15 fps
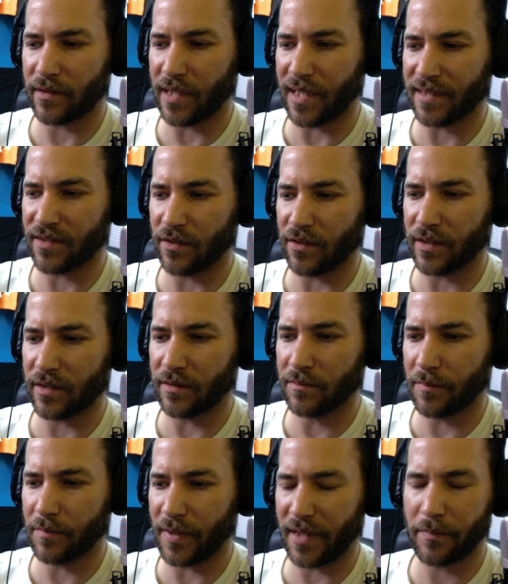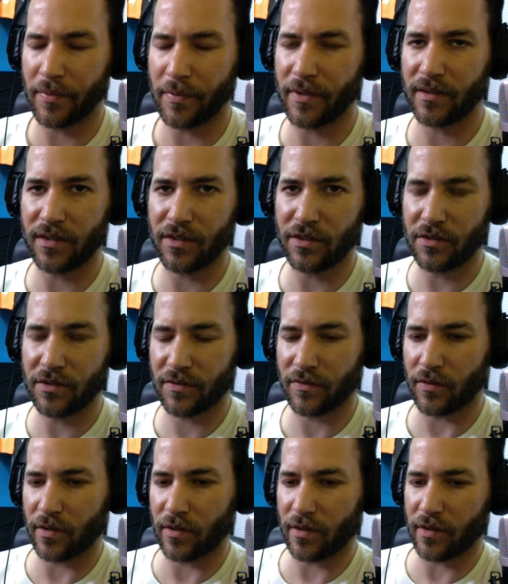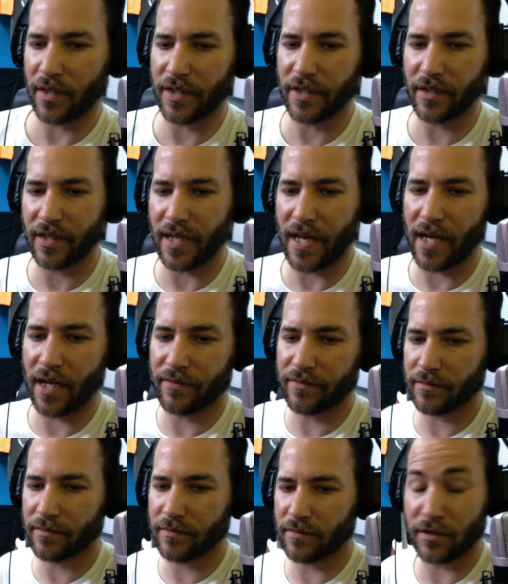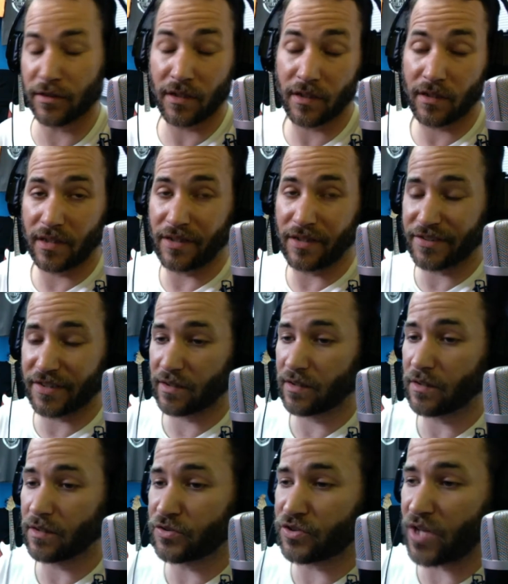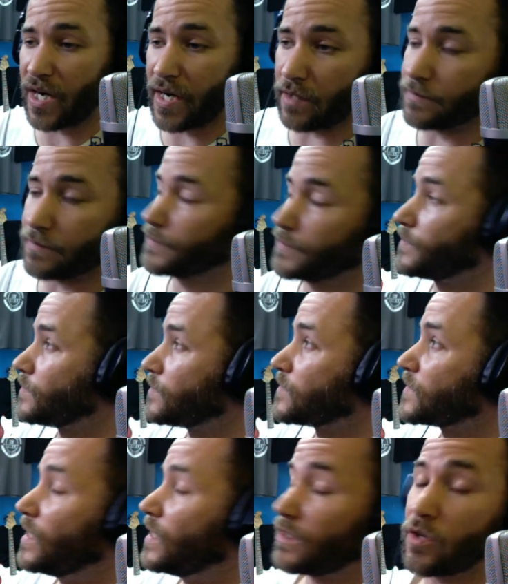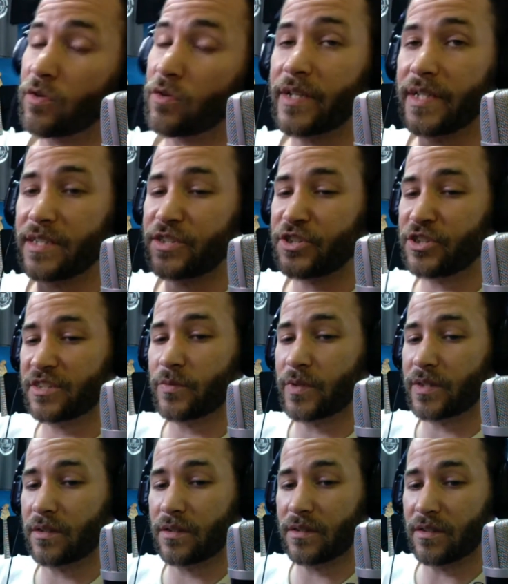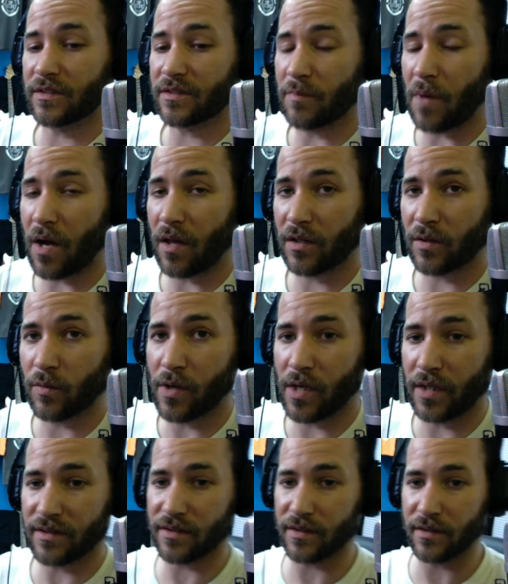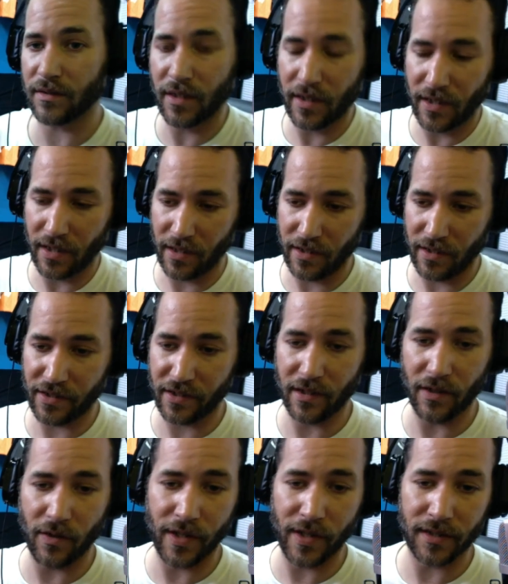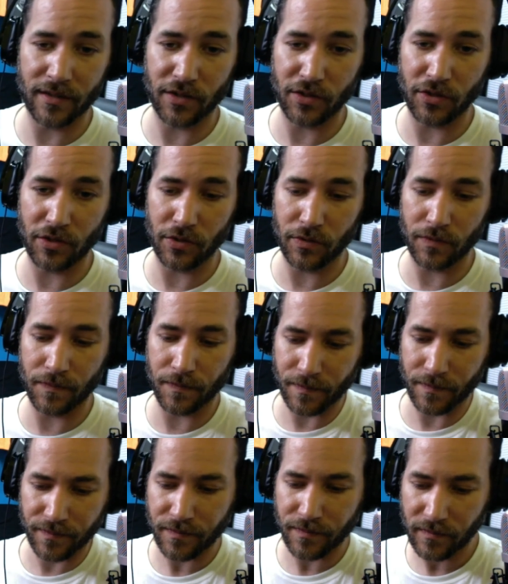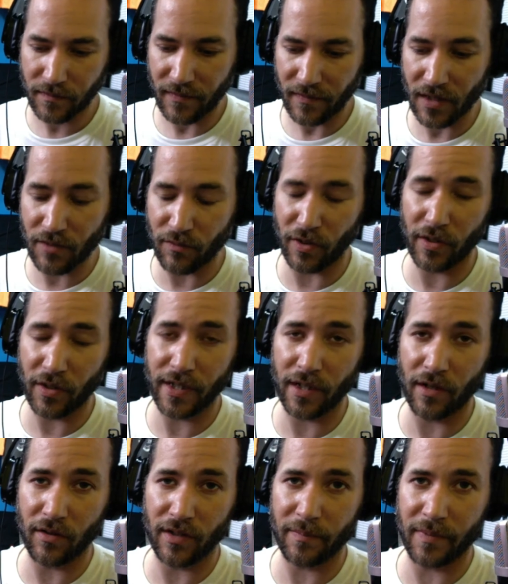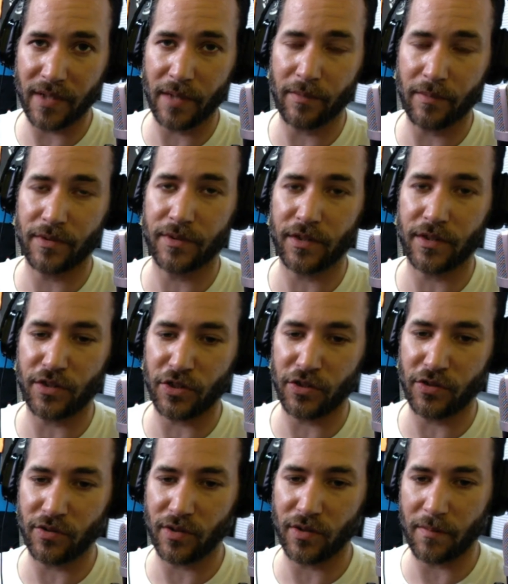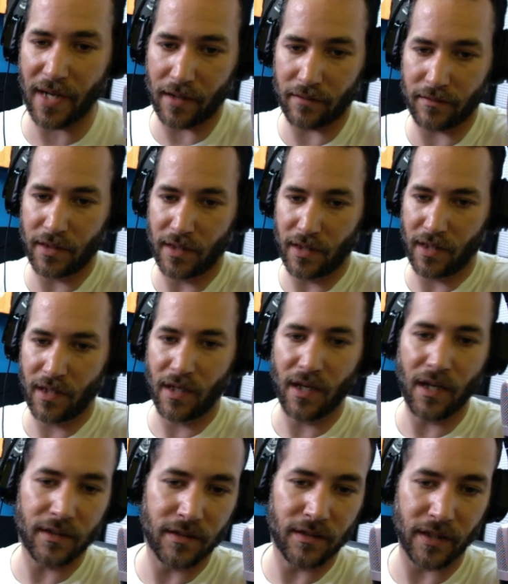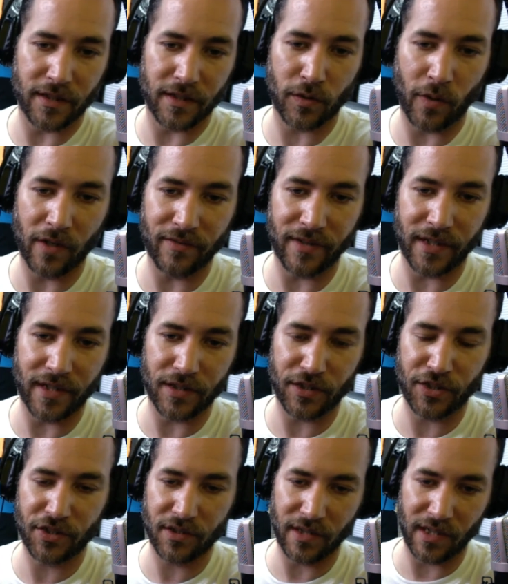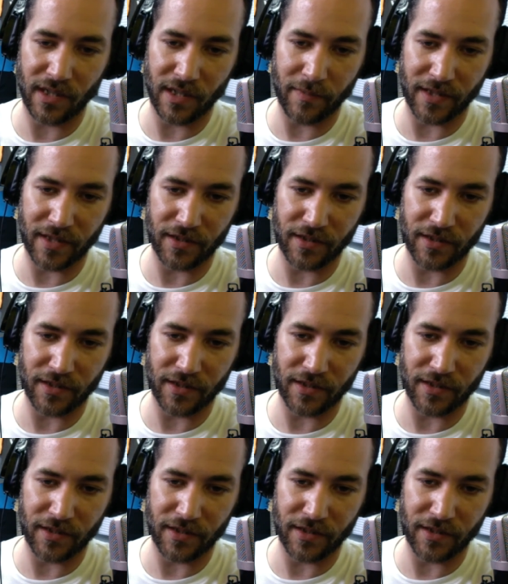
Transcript: I sold it, but I'd put it to use for a year and a half. It was good. It was a good little dryer. The only issue is with the the smaller ones, you're going to really only be able to do about a, a 12 inch image. Rye